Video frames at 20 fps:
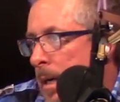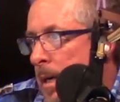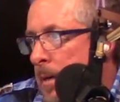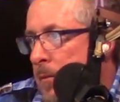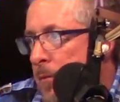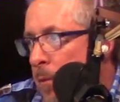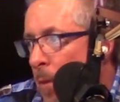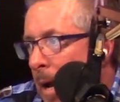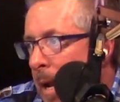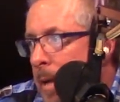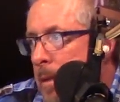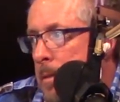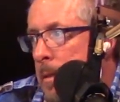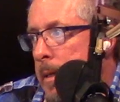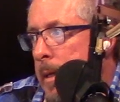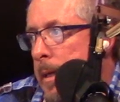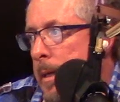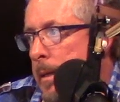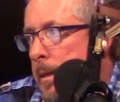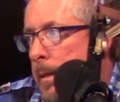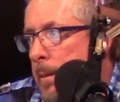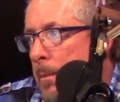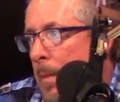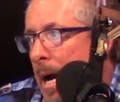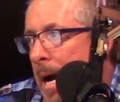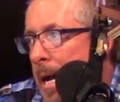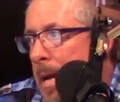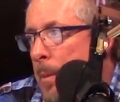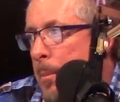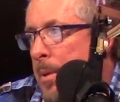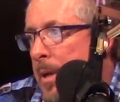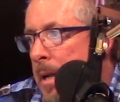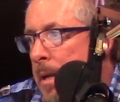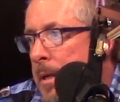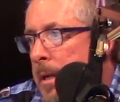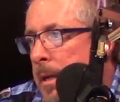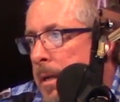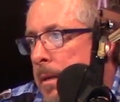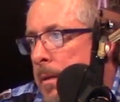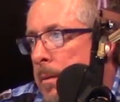frankly, in my
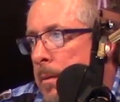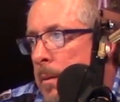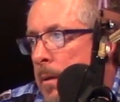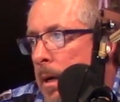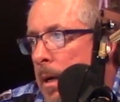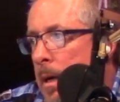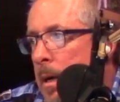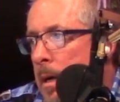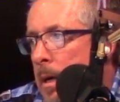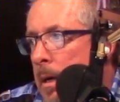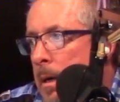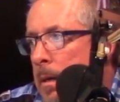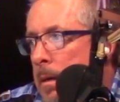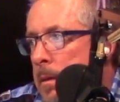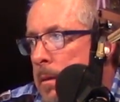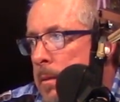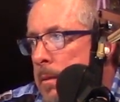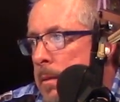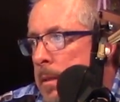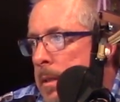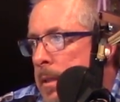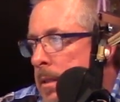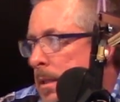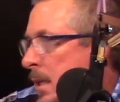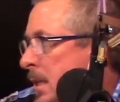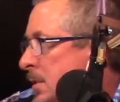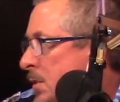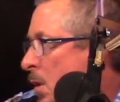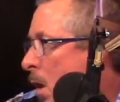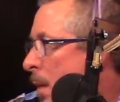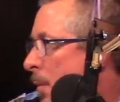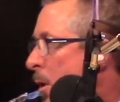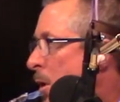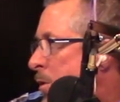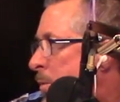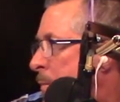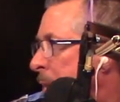opinion, it's almost